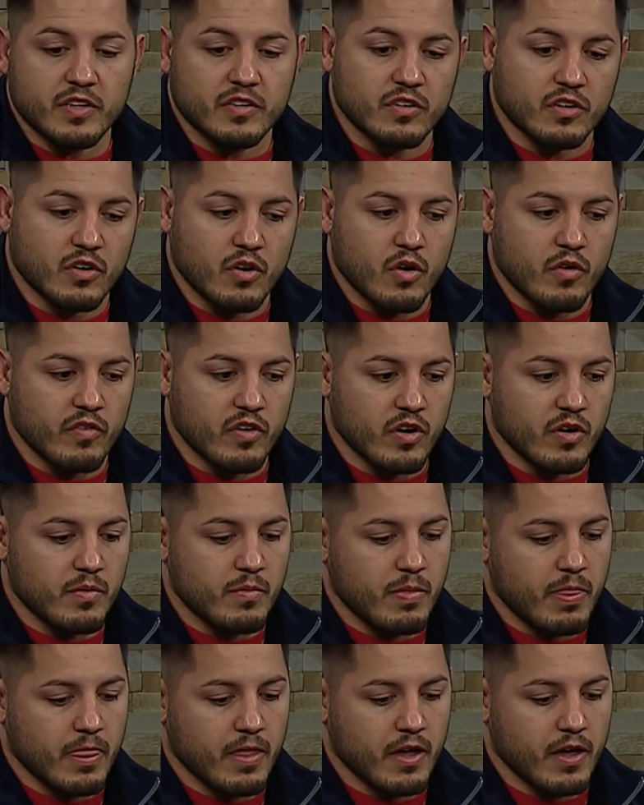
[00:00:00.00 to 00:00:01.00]
took over
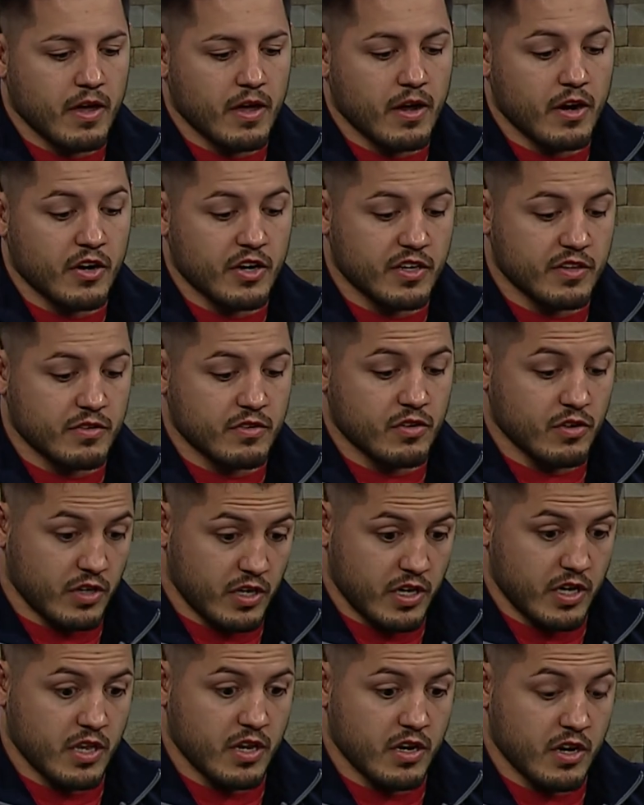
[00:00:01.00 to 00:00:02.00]
uh, or he took
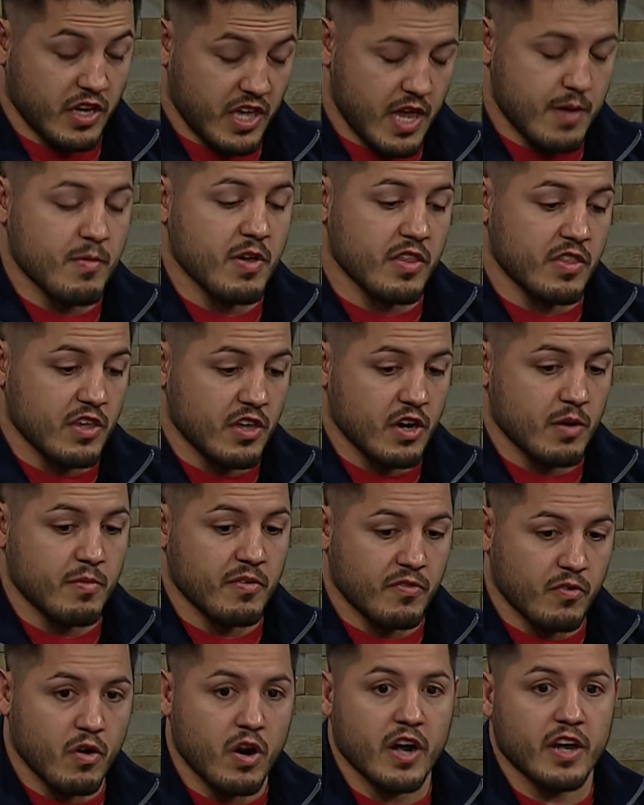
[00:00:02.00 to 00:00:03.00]
in came in the year
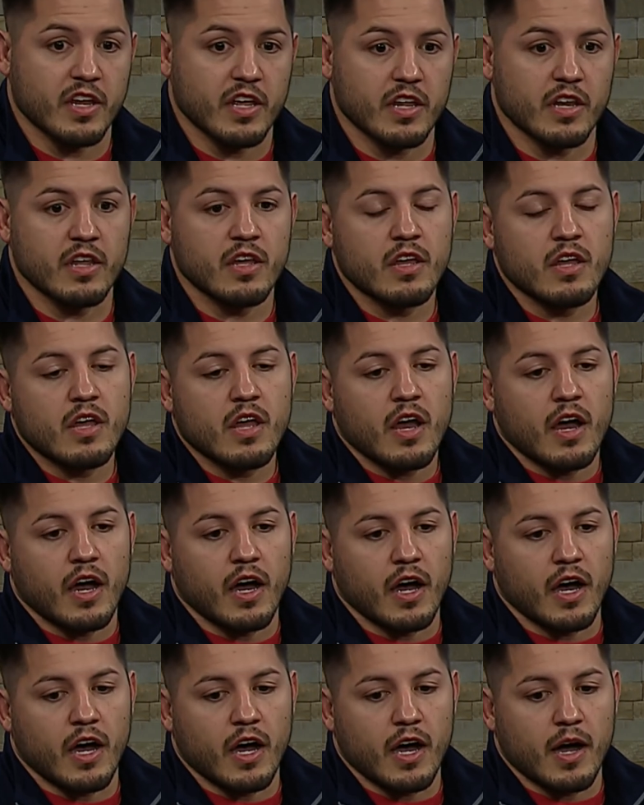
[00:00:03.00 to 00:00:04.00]
before I did,
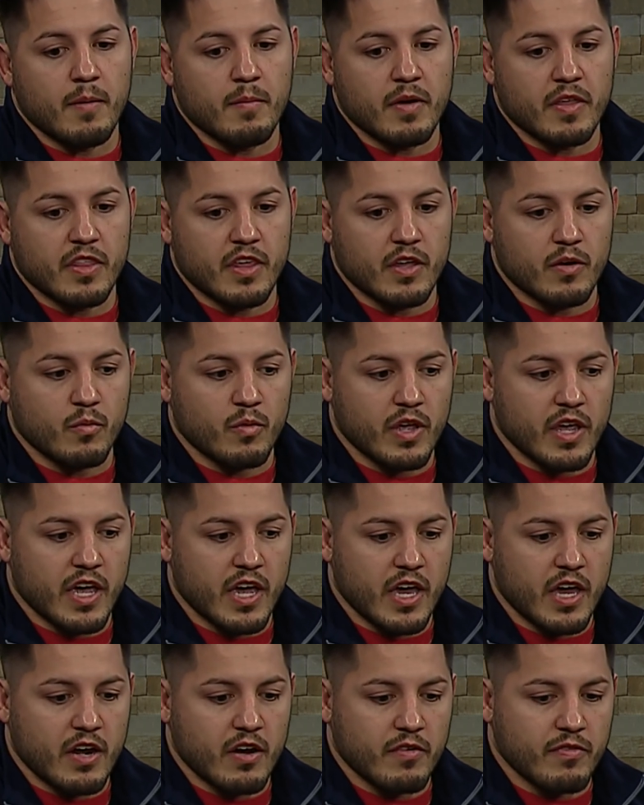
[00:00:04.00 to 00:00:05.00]
um, and then we
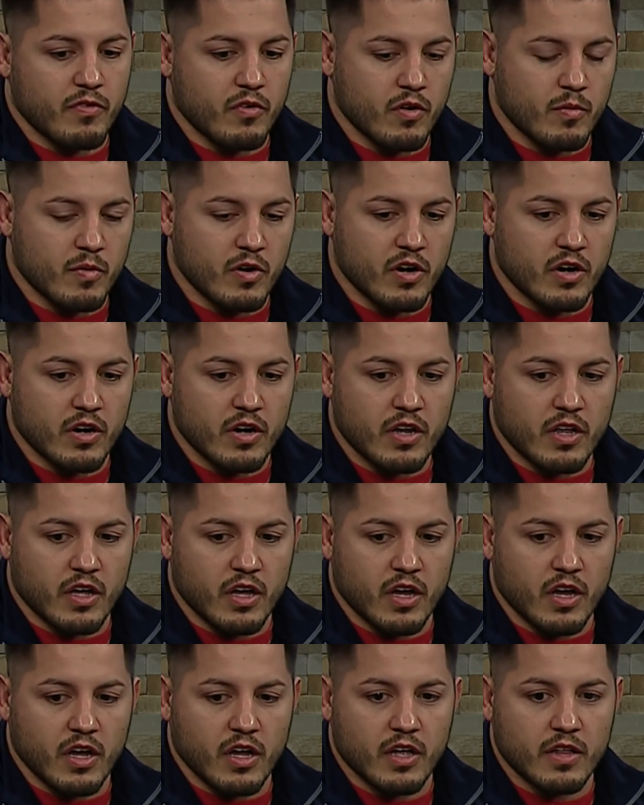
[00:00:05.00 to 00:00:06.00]
had a former
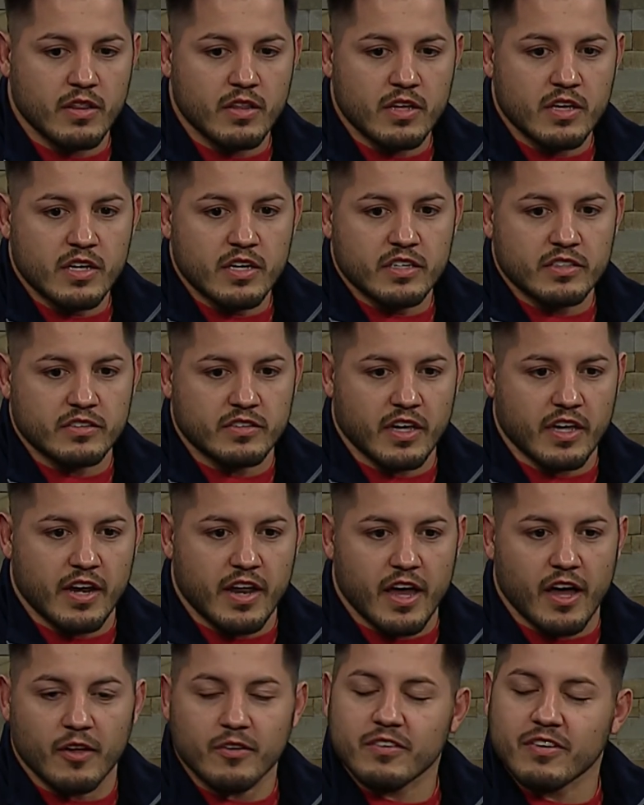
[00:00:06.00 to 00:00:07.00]
uh,
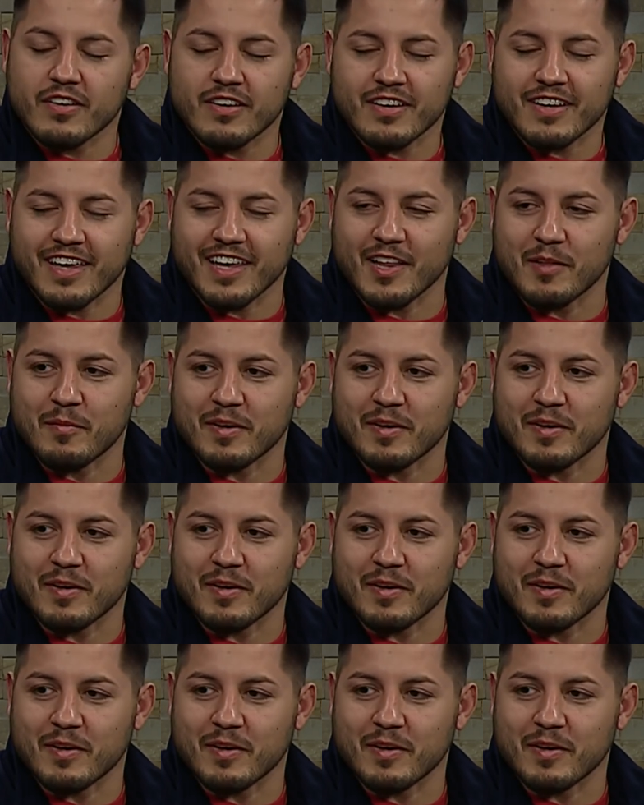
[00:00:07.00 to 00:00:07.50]
standout, Caleb